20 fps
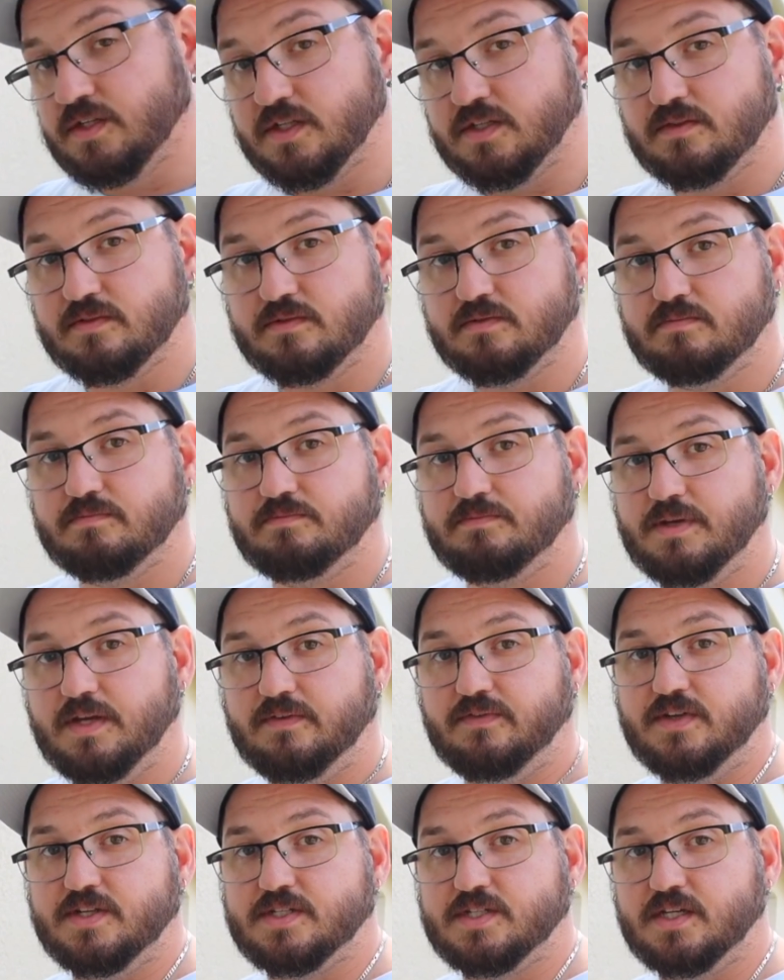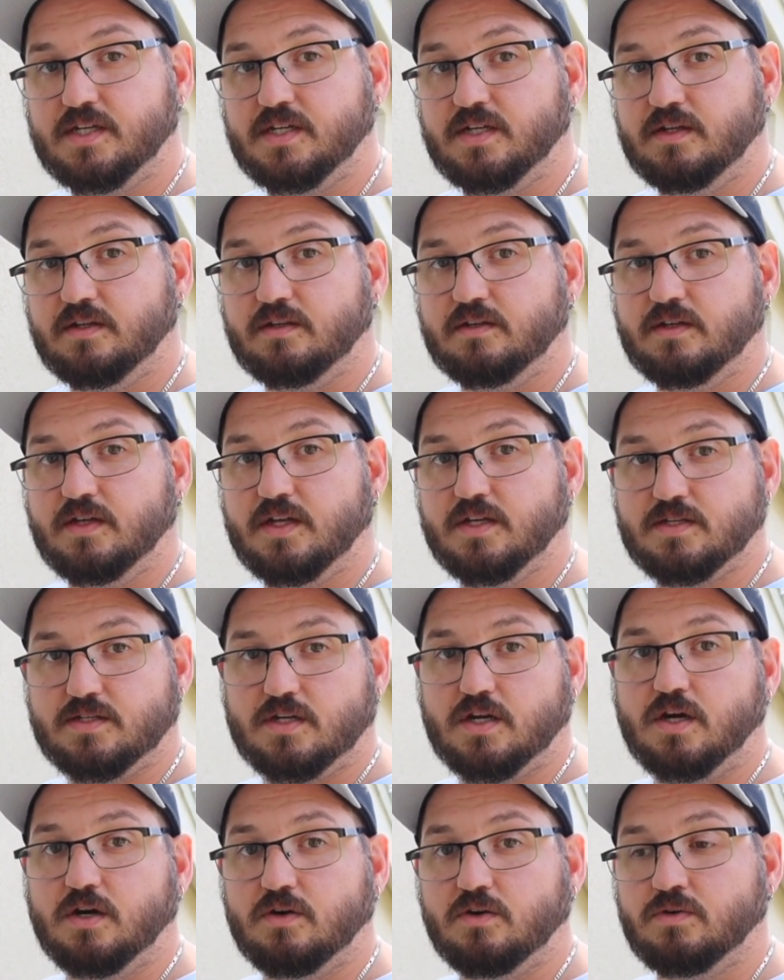that PVC is
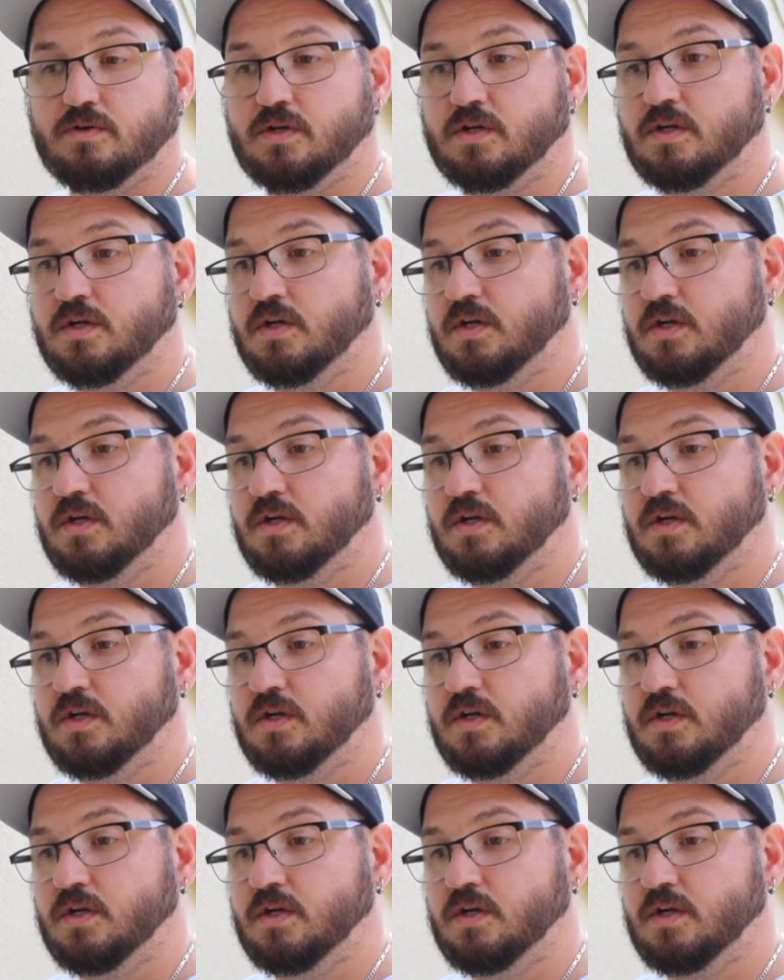code,